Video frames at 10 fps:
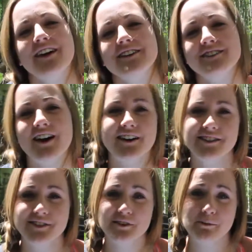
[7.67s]
to talk
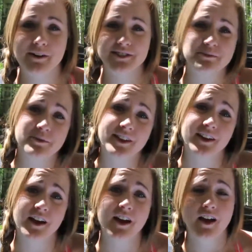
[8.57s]
to you about
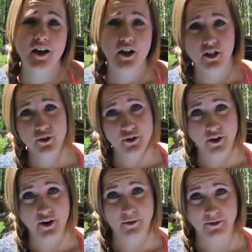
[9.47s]
something a little
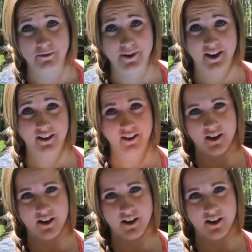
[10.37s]
heartwarming.